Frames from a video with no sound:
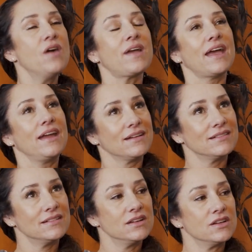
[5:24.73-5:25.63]
Okay.
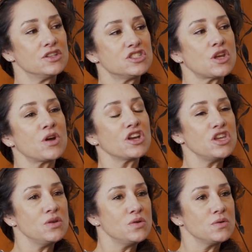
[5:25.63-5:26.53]
So are
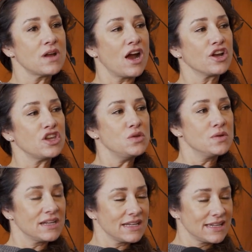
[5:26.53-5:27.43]
you
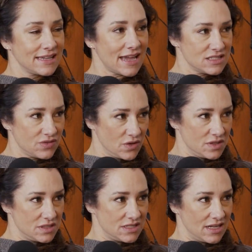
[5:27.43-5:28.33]
going to guess
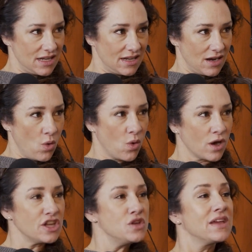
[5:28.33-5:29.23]
first?
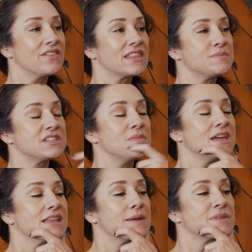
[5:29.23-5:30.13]
Or are you giving them to
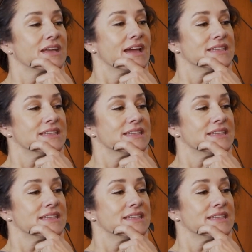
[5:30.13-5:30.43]
me and I'm going to guess?